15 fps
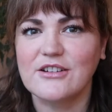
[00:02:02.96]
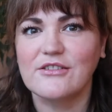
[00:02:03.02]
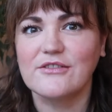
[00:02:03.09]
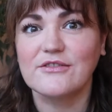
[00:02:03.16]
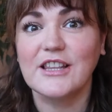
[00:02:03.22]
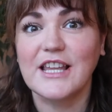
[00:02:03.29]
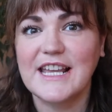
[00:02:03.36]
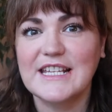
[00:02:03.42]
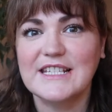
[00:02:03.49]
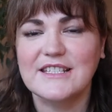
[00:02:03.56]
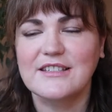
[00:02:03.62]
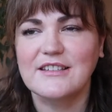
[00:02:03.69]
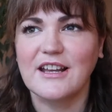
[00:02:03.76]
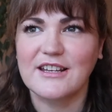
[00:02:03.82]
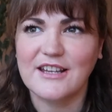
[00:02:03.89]
of
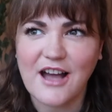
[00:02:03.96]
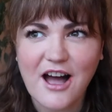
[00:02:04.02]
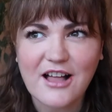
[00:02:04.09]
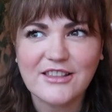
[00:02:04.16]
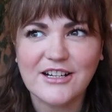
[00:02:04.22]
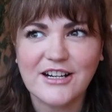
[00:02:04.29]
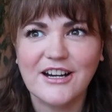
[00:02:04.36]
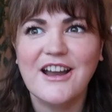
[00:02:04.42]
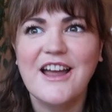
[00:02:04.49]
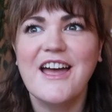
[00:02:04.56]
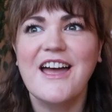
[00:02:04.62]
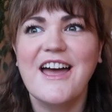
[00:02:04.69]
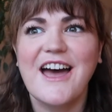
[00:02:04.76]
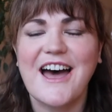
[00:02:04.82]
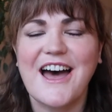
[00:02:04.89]
light and colour
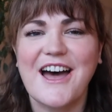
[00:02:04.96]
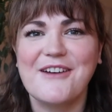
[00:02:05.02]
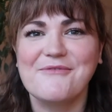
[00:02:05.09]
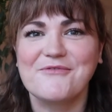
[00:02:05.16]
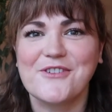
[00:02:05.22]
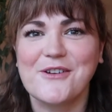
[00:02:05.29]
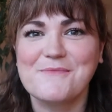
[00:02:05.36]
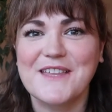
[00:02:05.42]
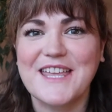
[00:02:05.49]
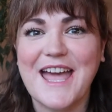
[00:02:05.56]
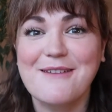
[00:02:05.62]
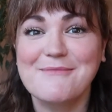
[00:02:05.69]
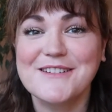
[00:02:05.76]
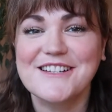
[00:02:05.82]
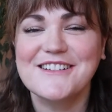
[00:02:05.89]
um, from the
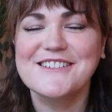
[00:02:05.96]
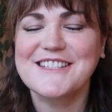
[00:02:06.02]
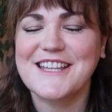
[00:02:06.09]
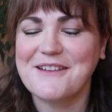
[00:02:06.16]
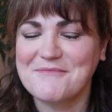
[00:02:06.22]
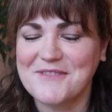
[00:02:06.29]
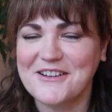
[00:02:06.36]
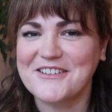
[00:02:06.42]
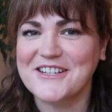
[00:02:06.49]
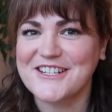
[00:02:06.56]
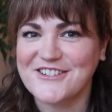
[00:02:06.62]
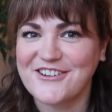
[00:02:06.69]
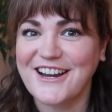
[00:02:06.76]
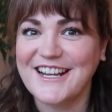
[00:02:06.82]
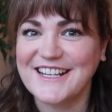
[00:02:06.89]
chemicals. I'm not going
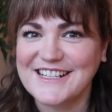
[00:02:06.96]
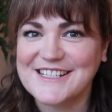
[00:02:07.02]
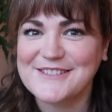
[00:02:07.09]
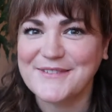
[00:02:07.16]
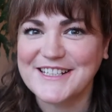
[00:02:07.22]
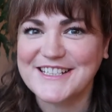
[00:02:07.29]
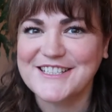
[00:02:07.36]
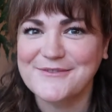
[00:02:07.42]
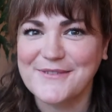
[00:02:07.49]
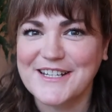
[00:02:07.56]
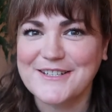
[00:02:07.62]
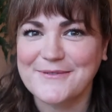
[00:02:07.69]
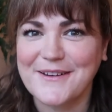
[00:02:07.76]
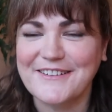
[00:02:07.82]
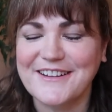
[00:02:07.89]
to try and explain too
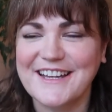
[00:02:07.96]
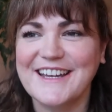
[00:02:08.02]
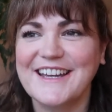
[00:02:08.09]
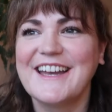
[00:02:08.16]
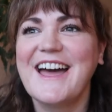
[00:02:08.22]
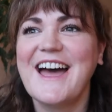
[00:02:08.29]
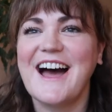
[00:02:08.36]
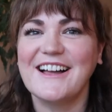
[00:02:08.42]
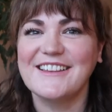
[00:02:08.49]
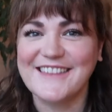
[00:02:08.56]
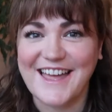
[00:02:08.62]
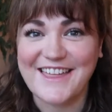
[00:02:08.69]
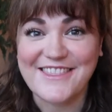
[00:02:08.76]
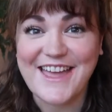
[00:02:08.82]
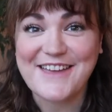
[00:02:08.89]
much about it. I'll
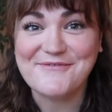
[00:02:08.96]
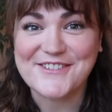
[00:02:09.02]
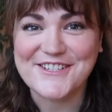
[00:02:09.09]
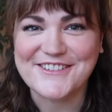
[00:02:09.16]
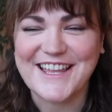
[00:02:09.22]
let them do